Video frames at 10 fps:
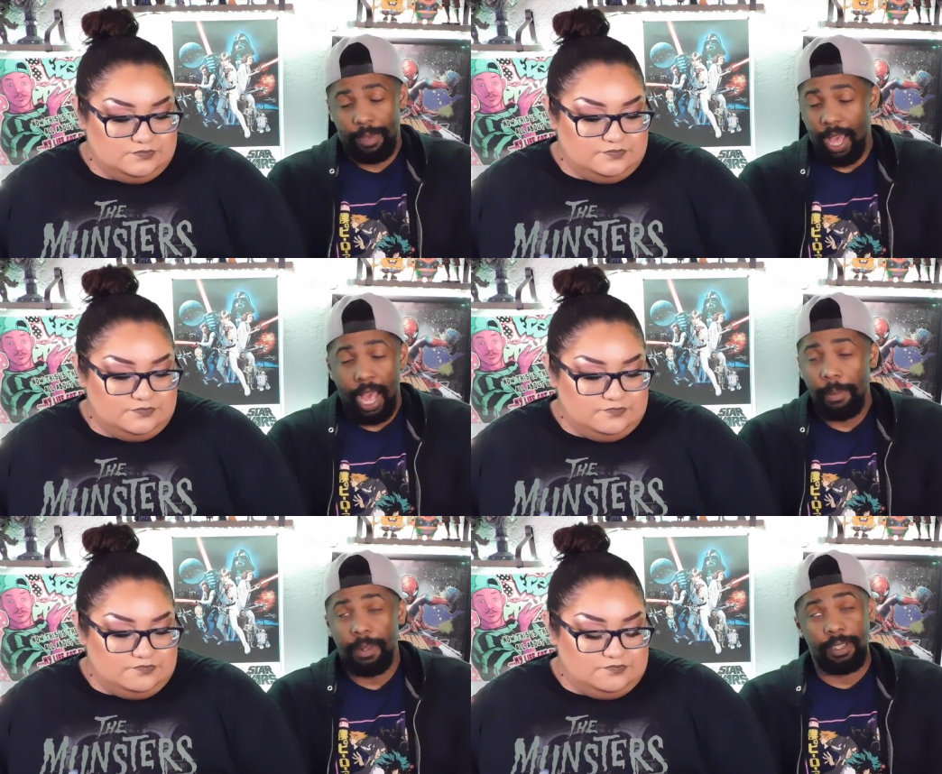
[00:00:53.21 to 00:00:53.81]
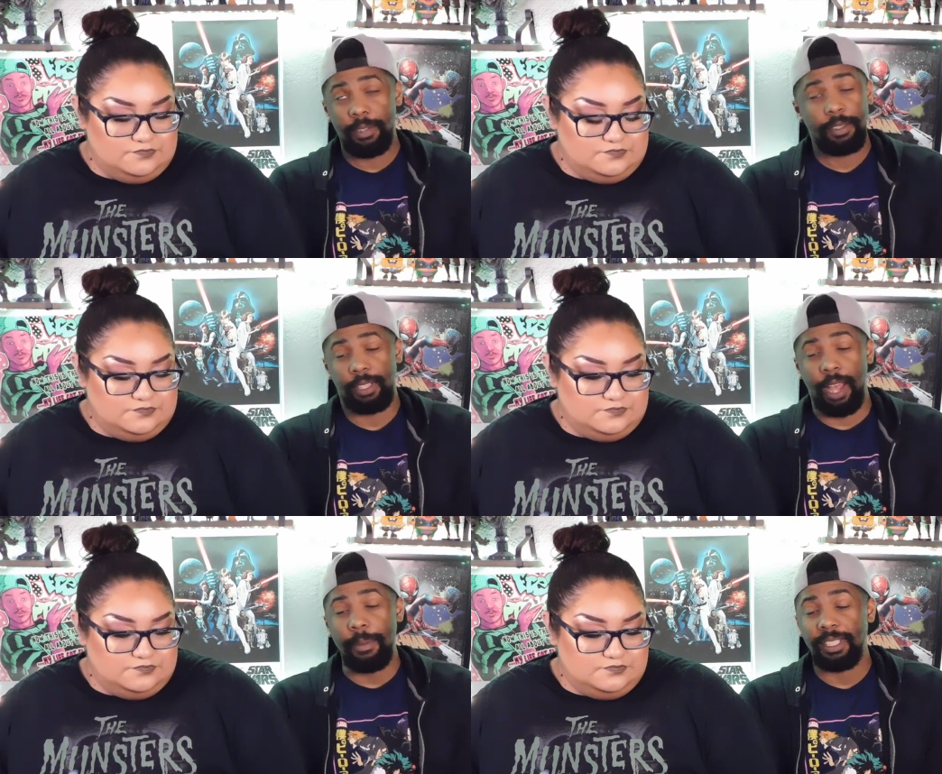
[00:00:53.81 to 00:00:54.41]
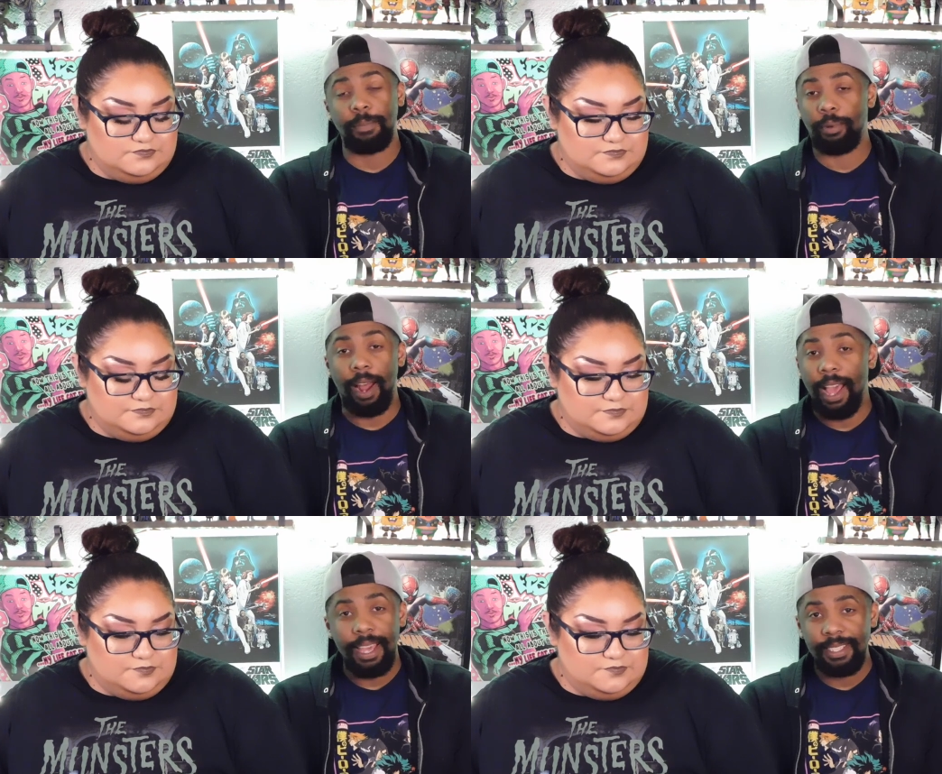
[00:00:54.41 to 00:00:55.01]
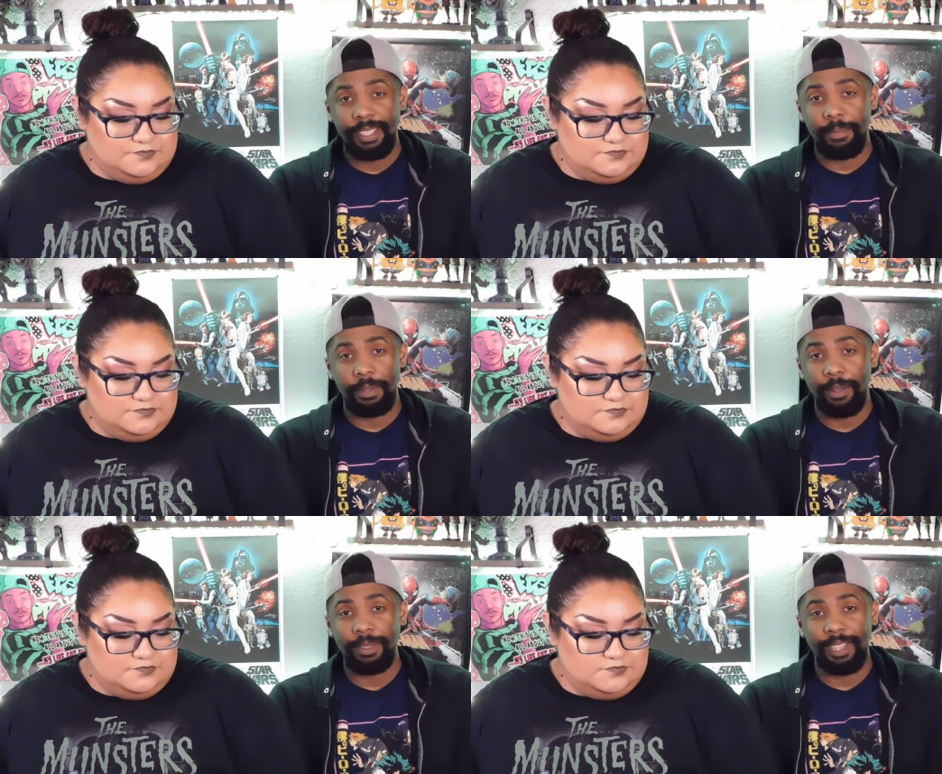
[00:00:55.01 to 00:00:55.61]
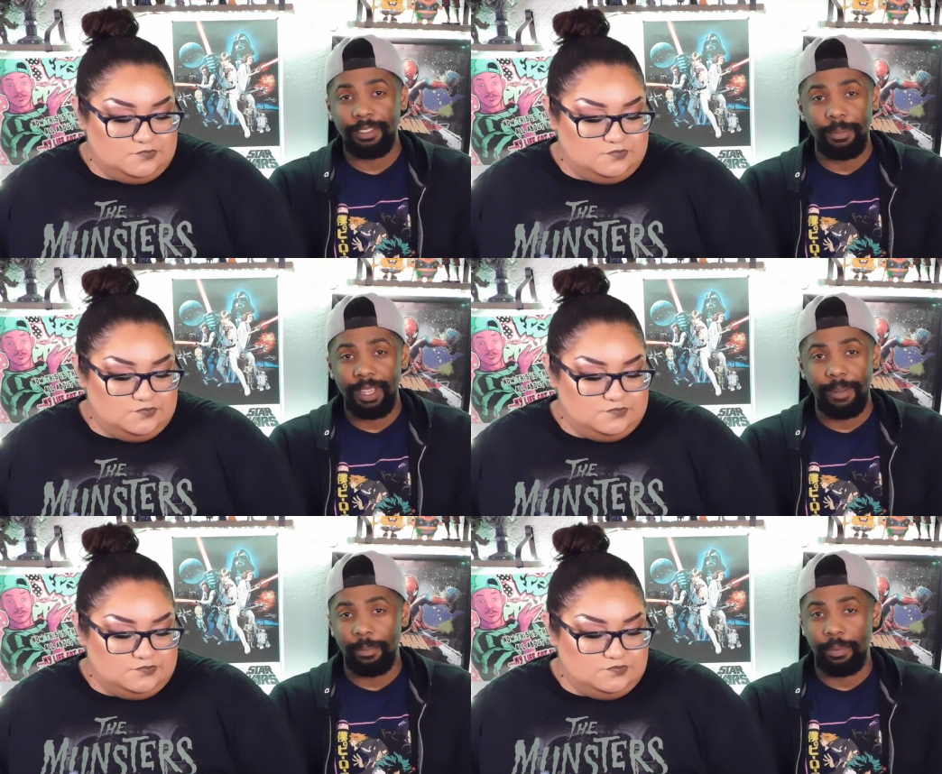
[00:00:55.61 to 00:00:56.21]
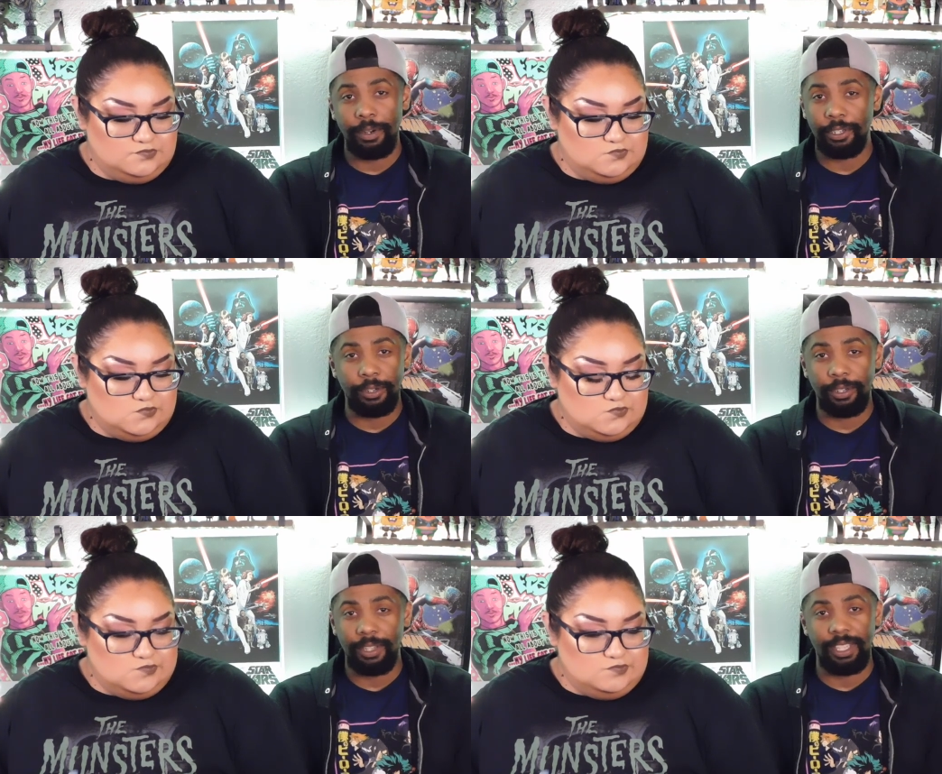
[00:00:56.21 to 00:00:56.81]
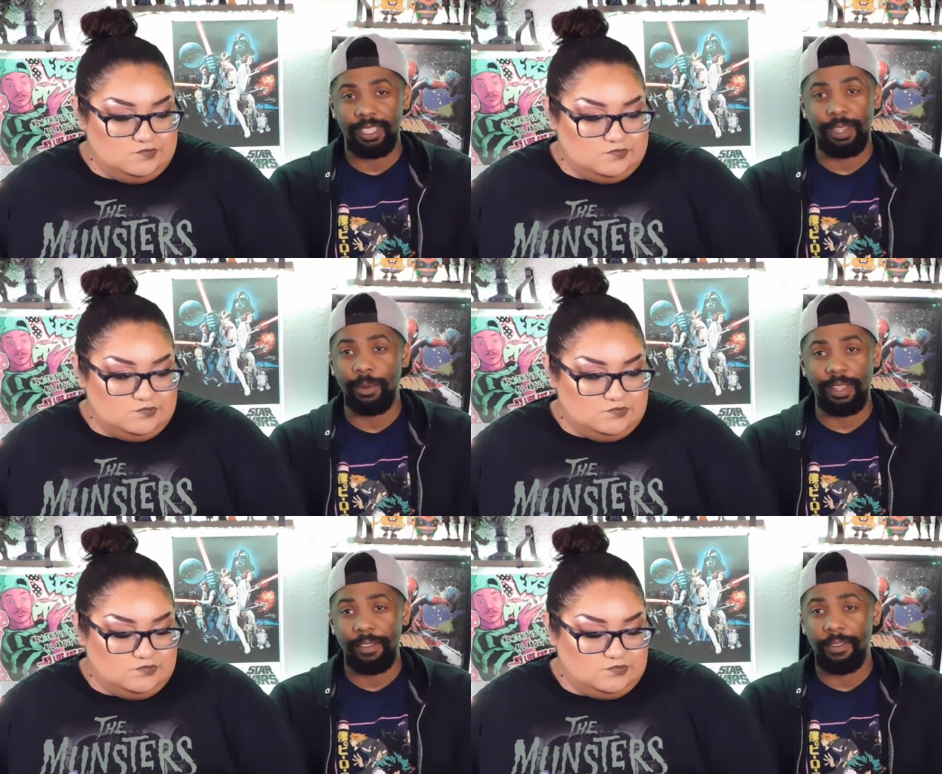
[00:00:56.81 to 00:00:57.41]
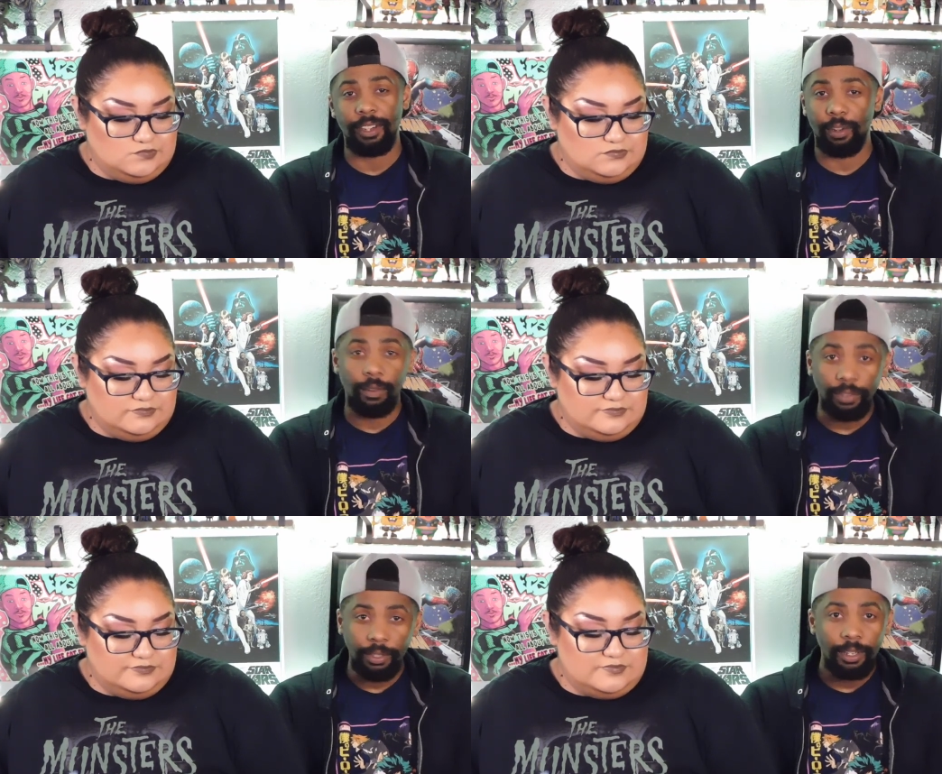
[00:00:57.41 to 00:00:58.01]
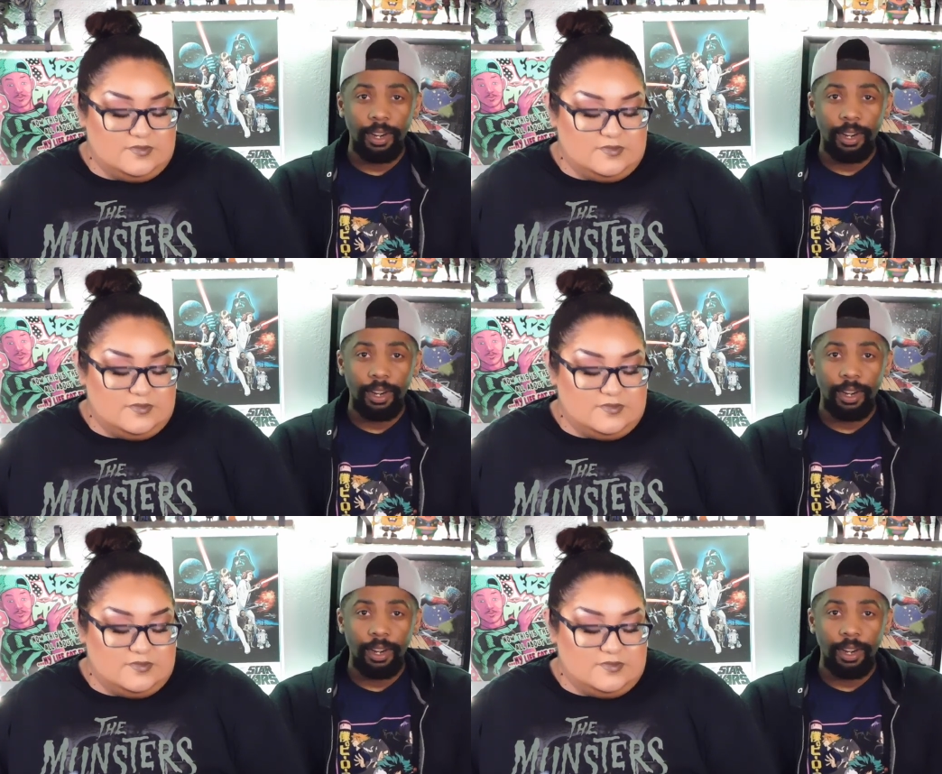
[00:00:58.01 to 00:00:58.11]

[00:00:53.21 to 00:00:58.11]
Speaker 1: I'm I'm not surprised that someone's after Ben. I'm pretty sure he's someone he fucked over.